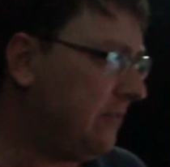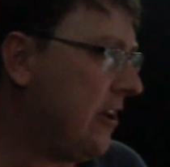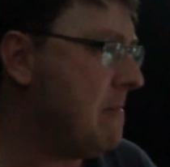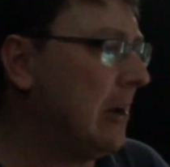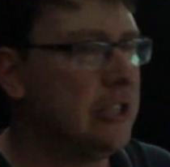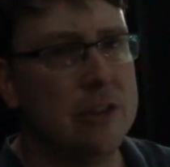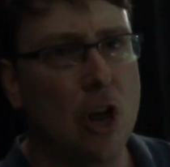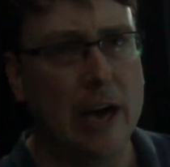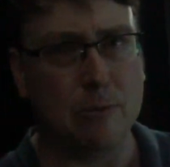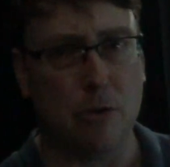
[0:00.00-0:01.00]
very much in
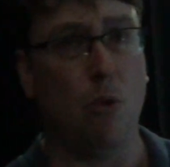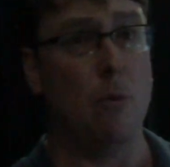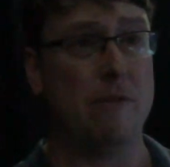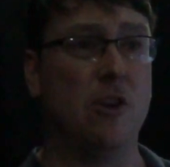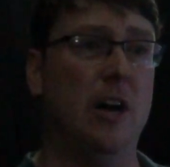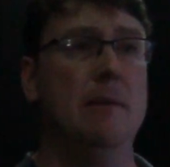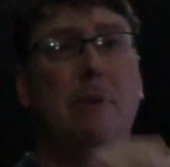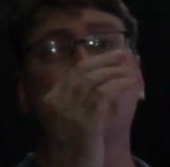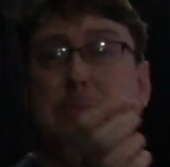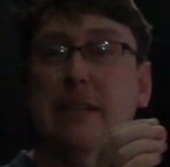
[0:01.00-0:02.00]
line with what we've got,
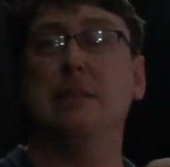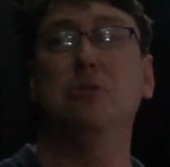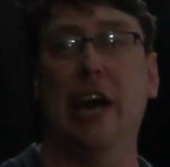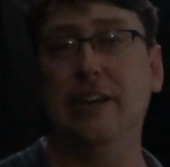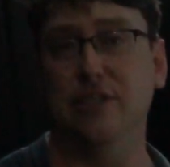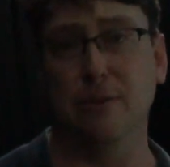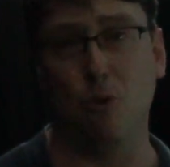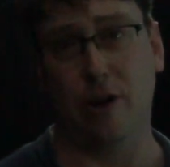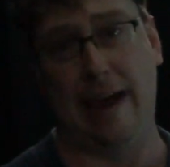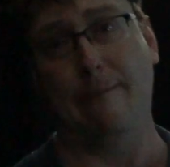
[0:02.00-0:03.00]
but there's been some changes in
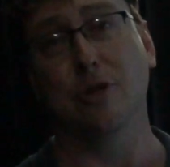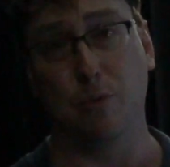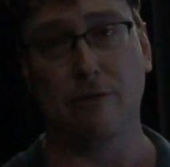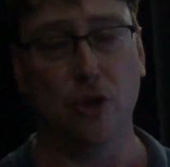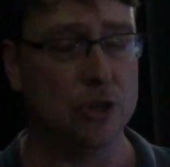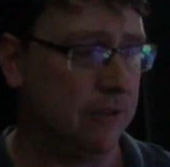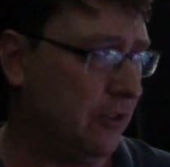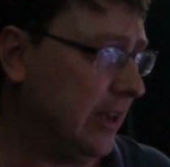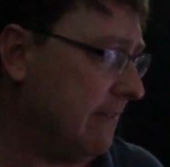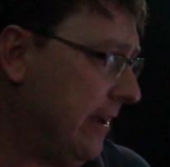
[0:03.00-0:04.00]
what cameras we've used for
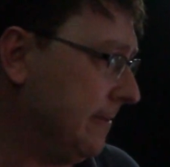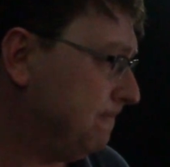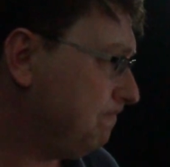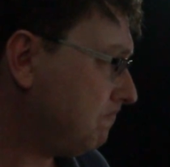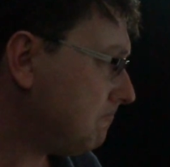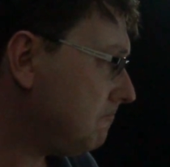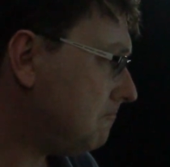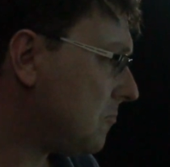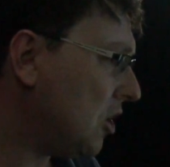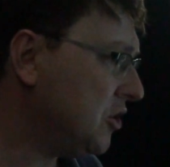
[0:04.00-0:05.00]
the event.
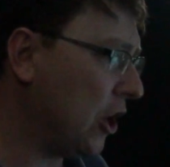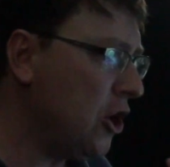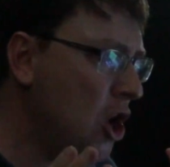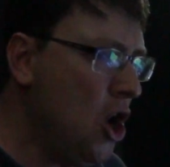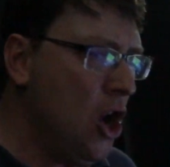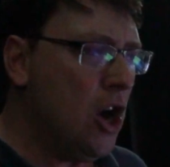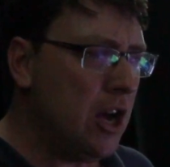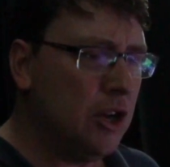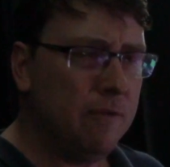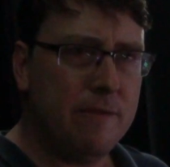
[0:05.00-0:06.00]
So
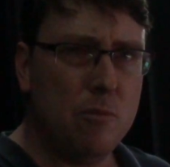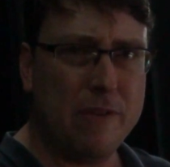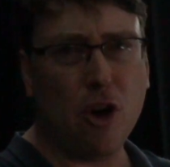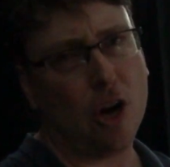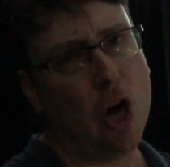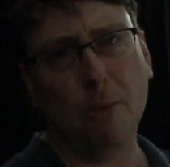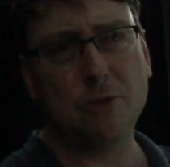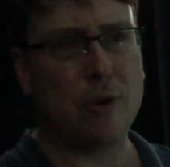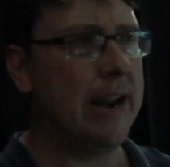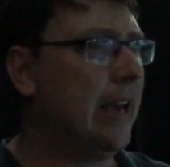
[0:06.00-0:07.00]
we've got
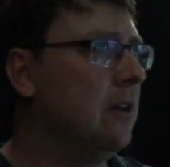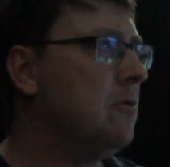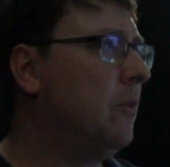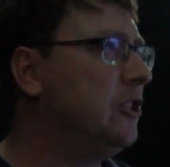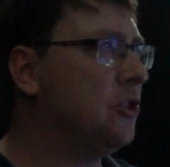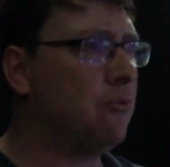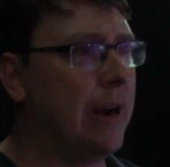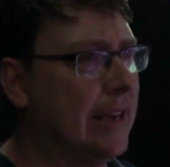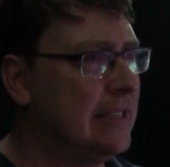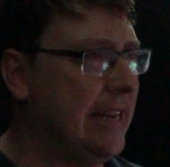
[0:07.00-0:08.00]
comms running. We're just
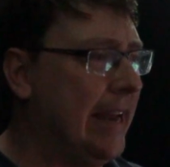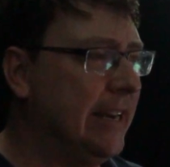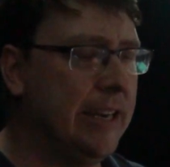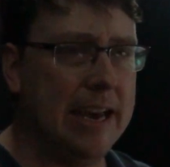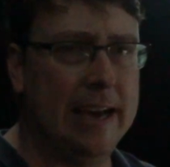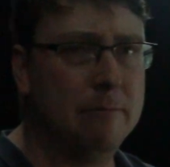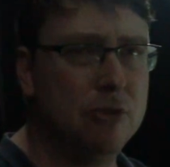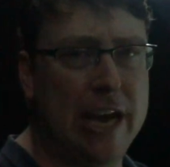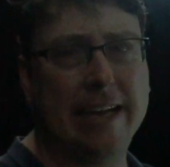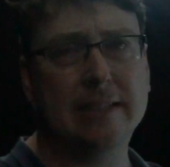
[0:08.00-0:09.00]
running a standard
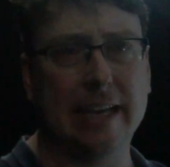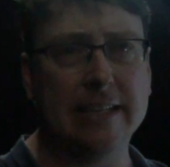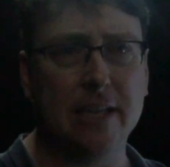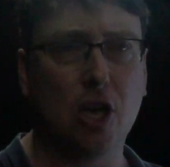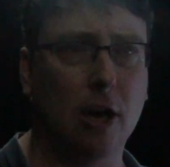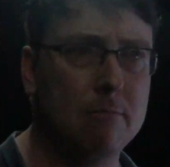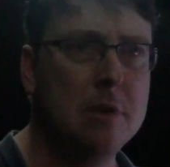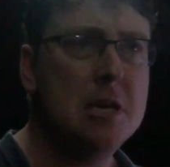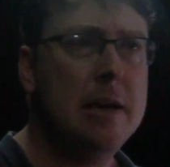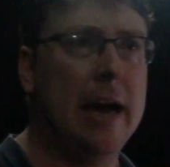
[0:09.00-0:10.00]
Jan's EasyComm.
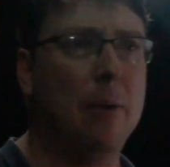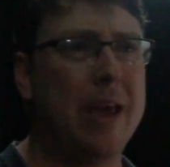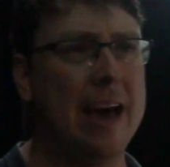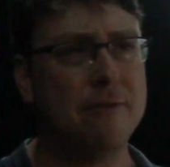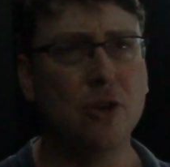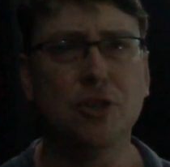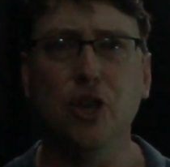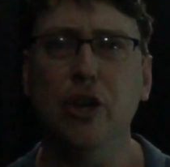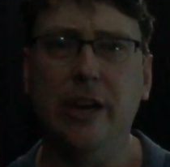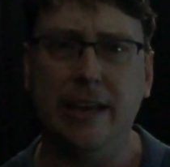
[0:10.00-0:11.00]
We have used
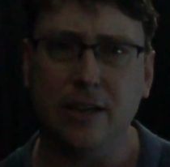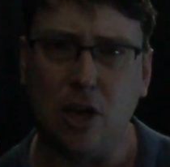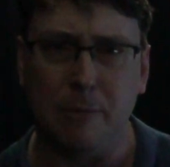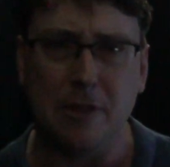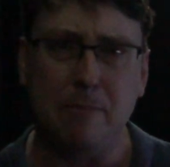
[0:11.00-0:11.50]
Unity Intercom in the